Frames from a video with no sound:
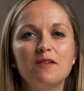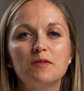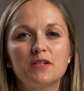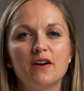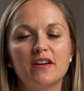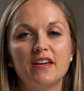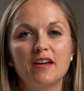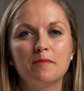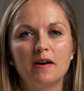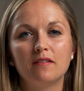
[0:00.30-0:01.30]
we're talking
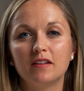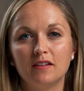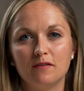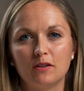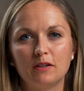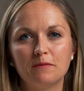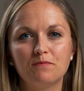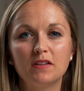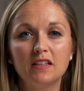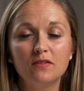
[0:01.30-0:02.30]
about the liver.
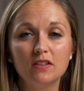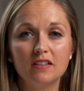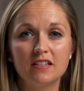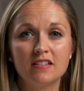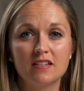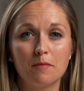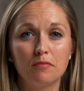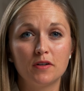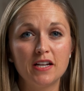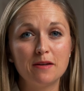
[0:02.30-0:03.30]
The liver is
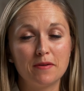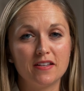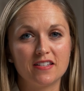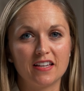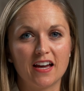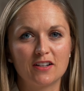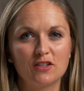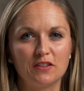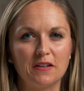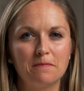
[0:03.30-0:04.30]
pretty amazing
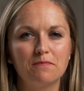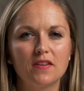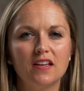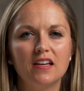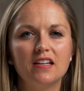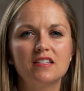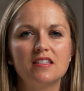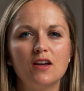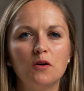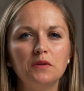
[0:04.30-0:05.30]
actually. It's
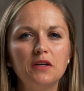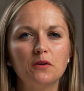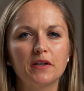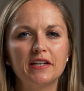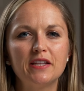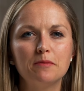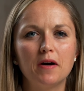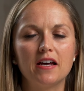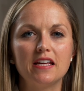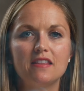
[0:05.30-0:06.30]
the only organ in the body